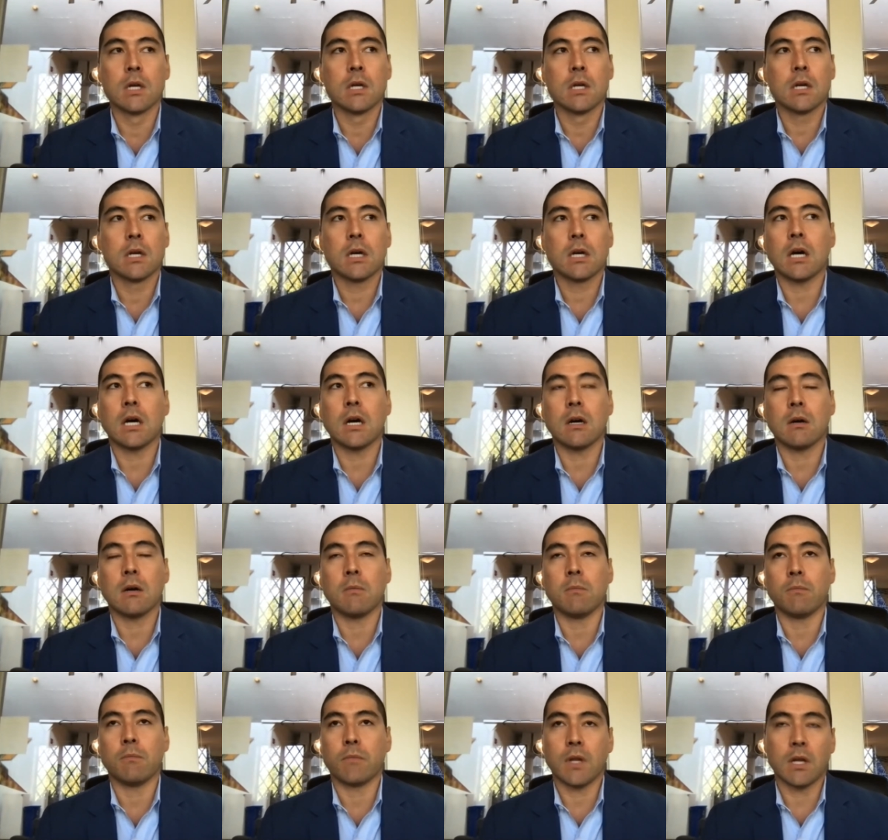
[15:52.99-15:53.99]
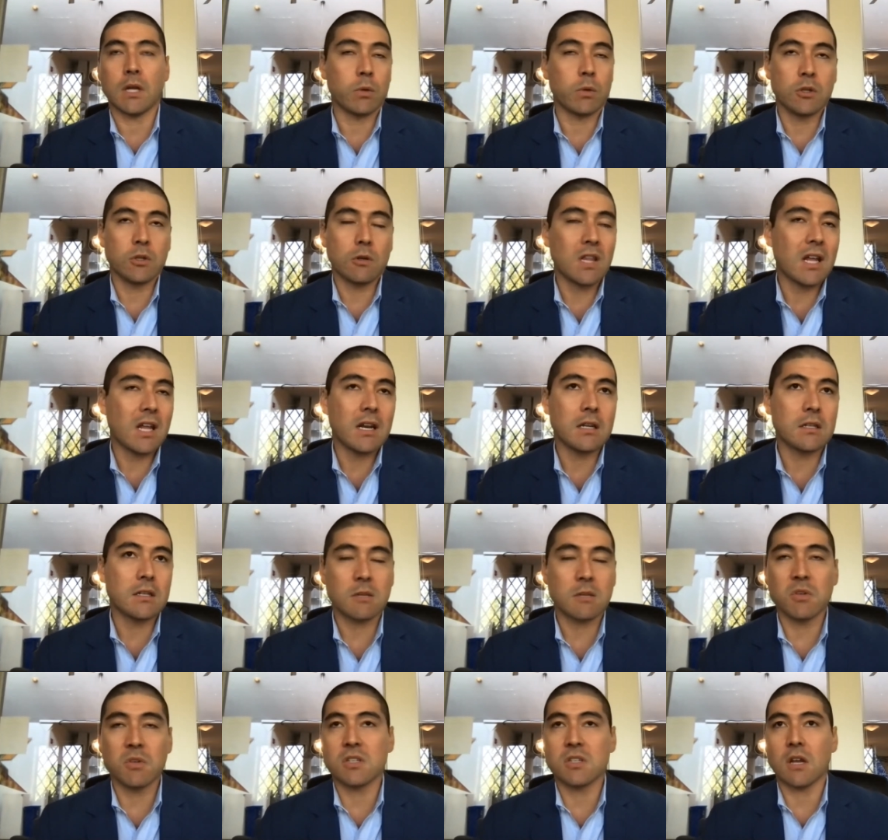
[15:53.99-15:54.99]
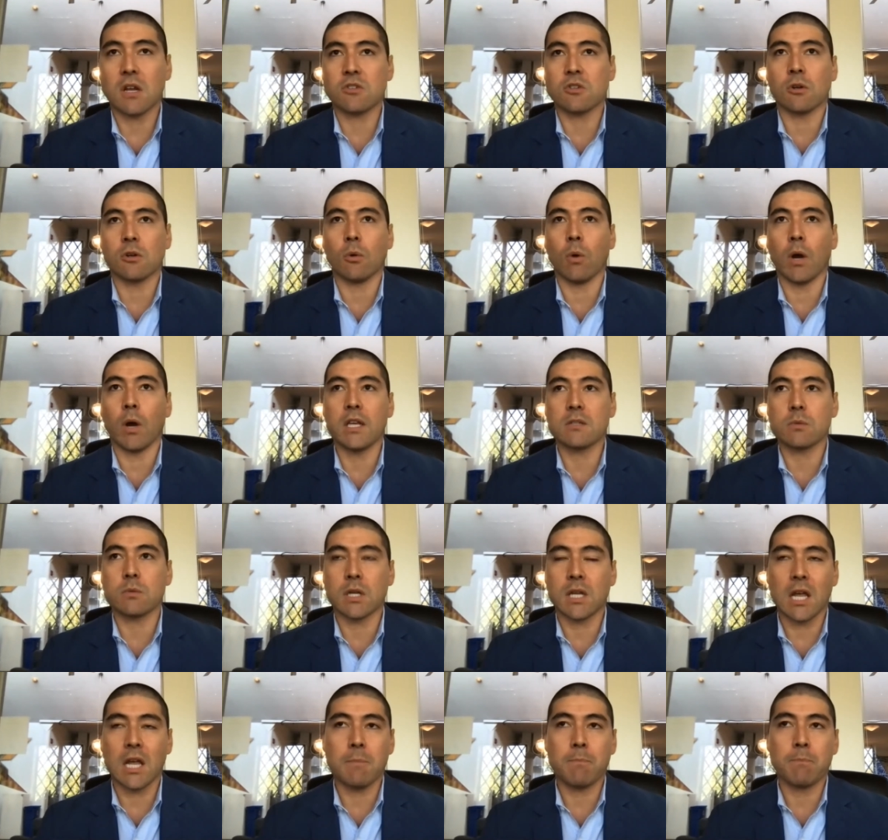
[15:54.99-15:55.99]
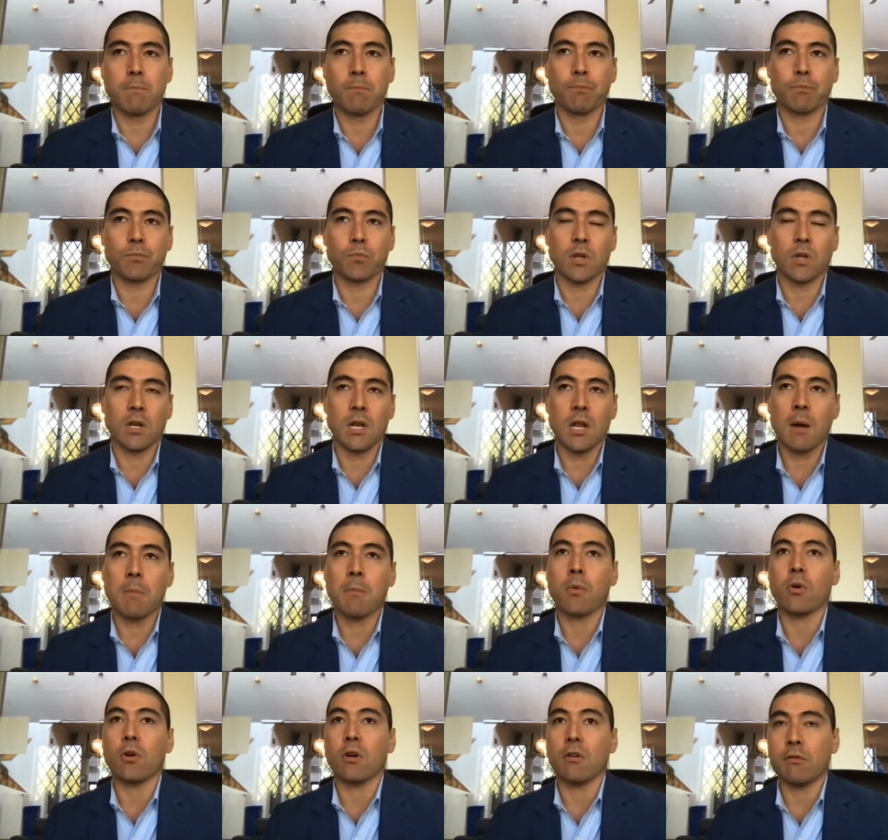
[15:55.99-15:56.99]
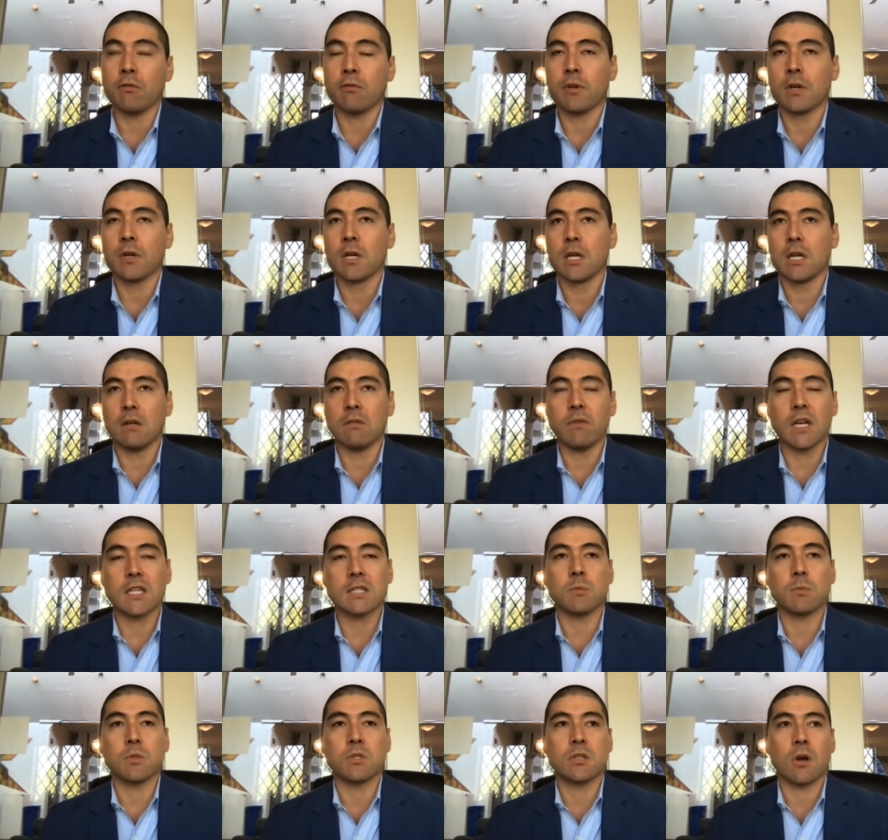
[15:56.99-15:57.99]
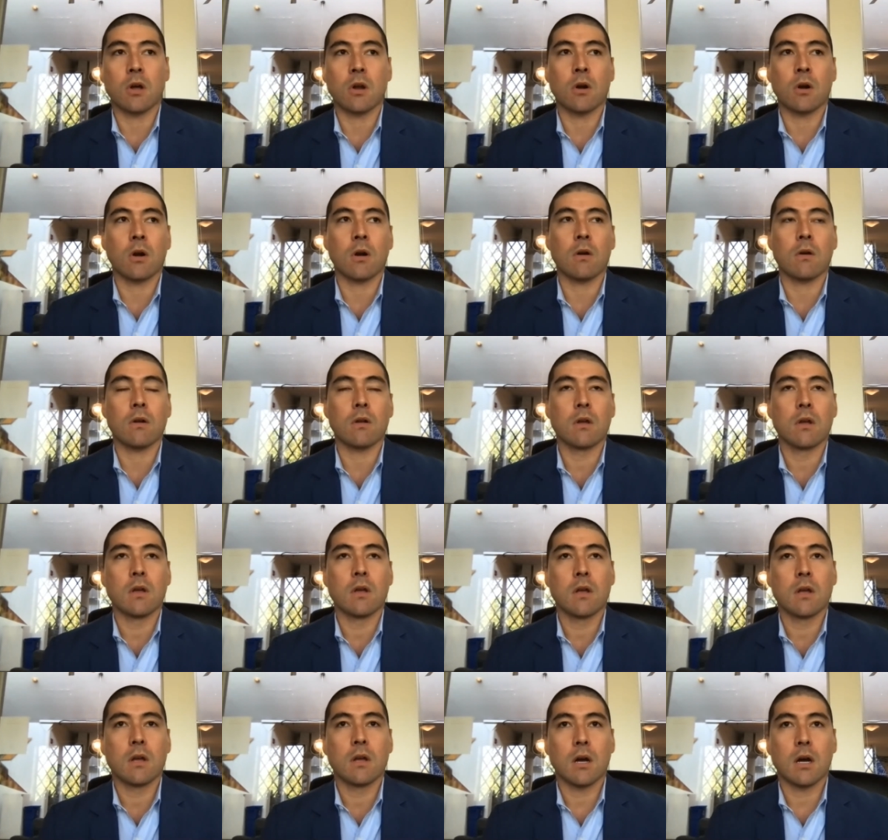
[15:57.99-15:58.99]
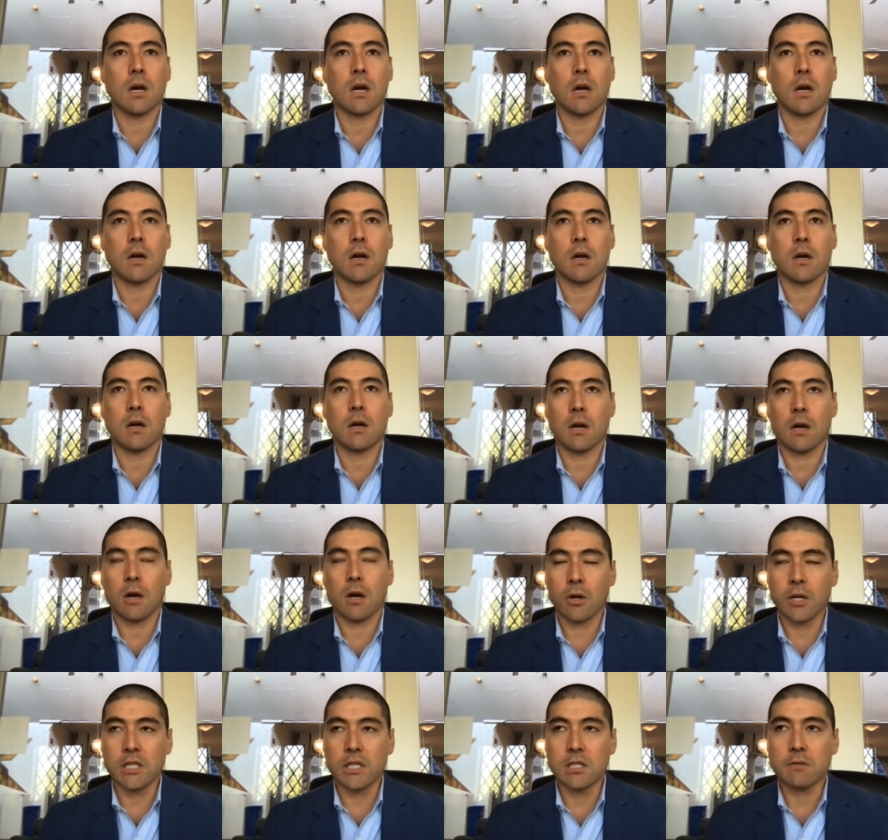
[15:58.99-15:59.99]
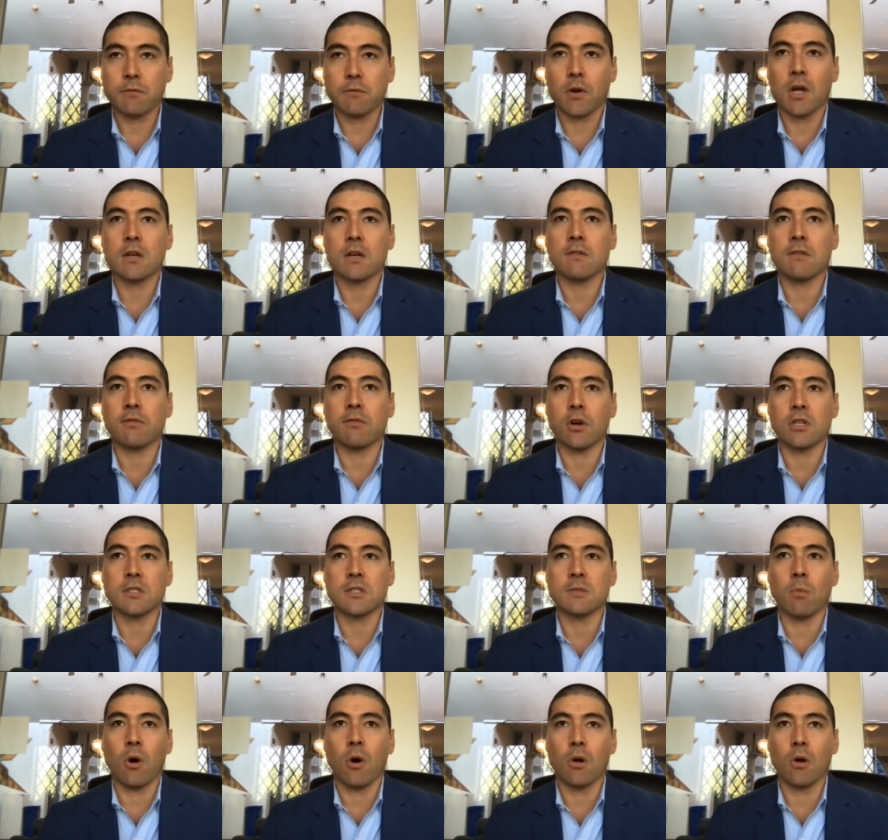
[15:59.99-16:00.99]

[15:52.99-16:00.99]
And we do that in some intentional ways. We keep the number of investments on our on each fund very small,